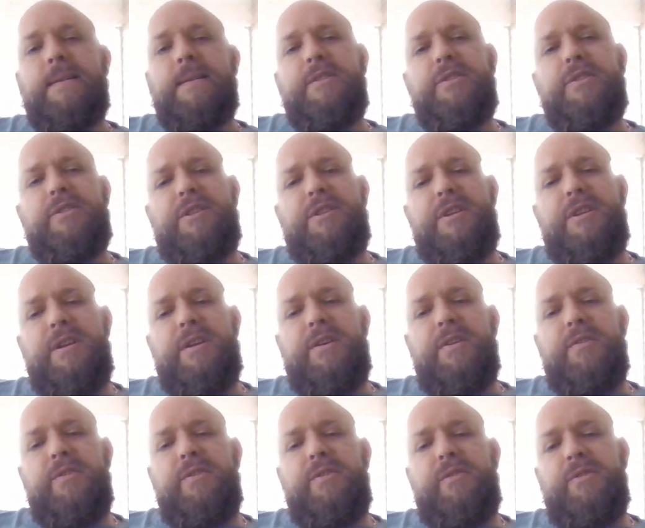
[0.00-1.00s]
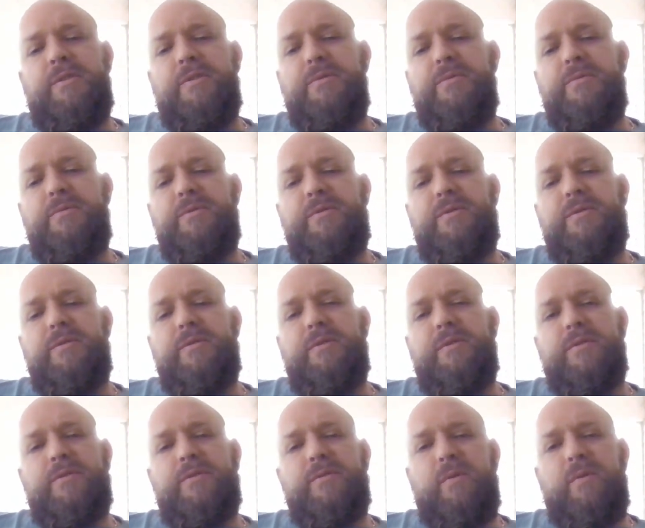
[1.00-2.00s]
She could use
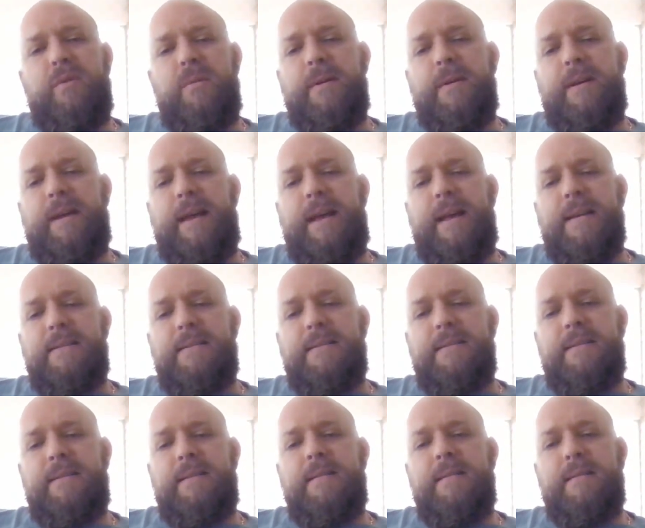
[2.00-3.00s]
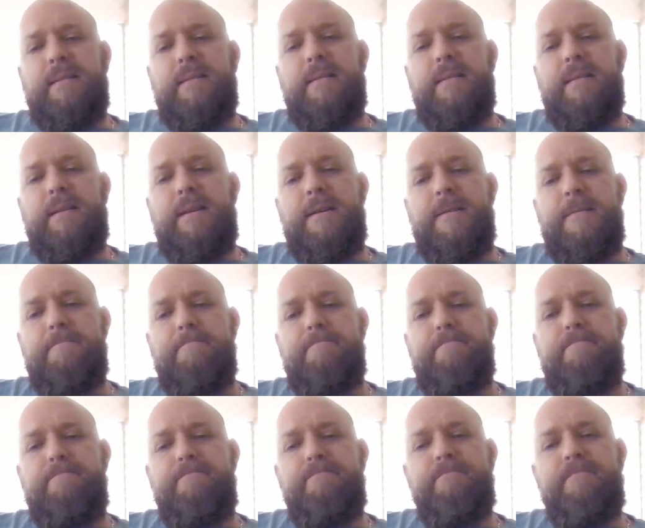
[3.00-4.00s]
ascorbic acid
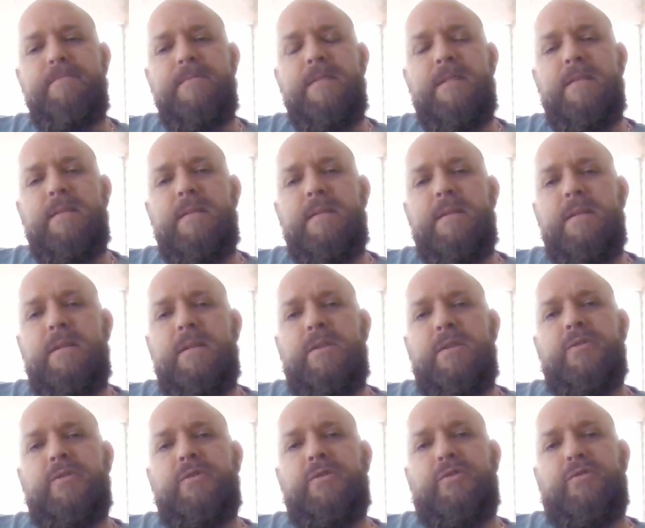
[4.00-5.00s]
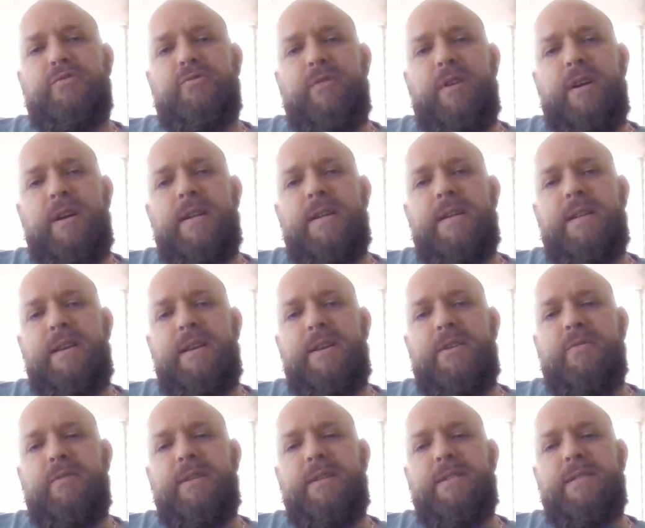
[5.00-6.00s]
to try and
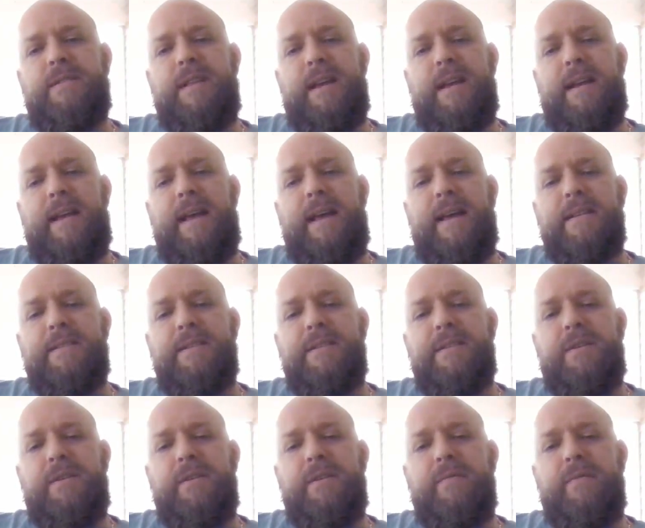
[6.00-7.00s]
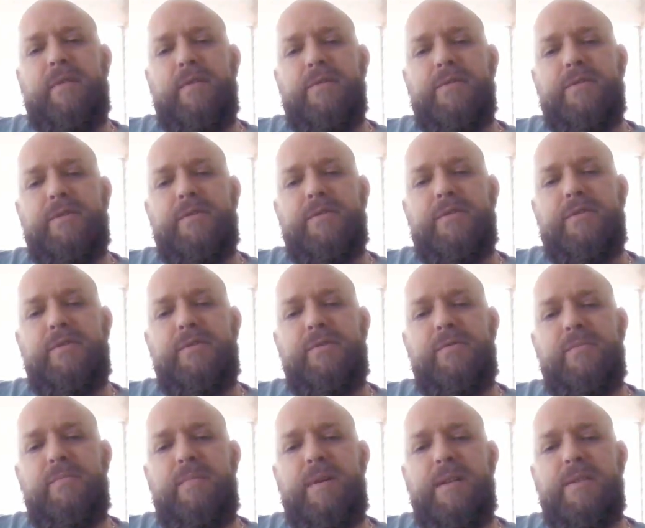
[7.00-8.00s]
decrease that acid conversion
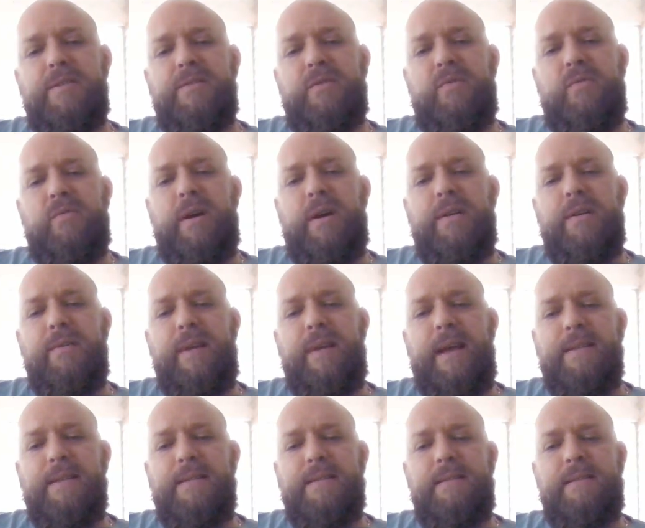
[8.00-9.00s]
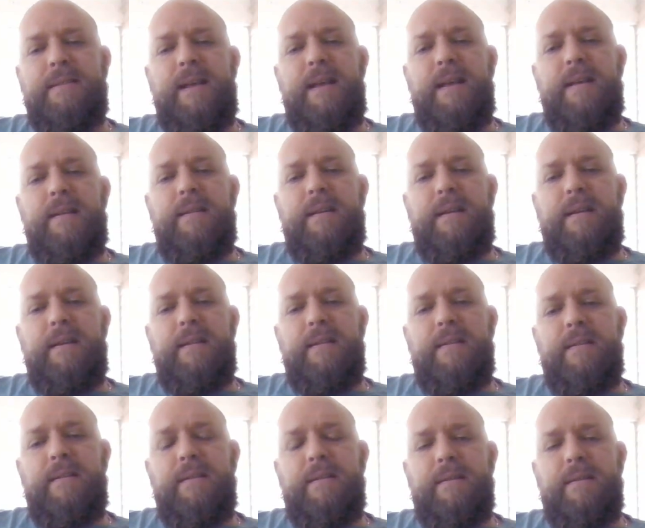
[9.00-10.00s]
to benzoquinone acetate,
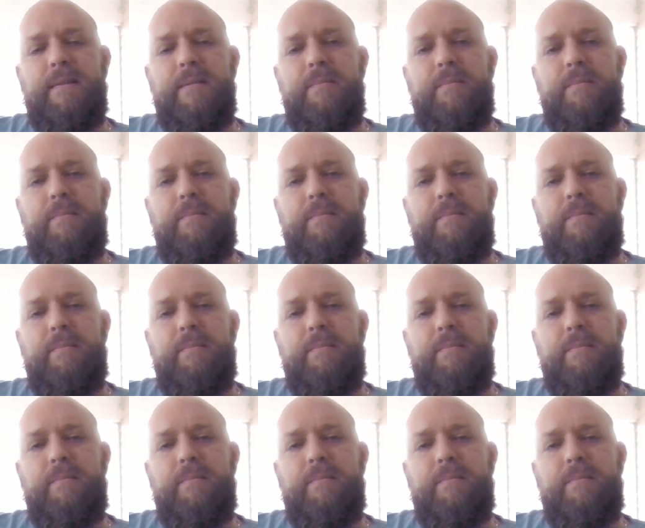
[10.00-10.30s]
and the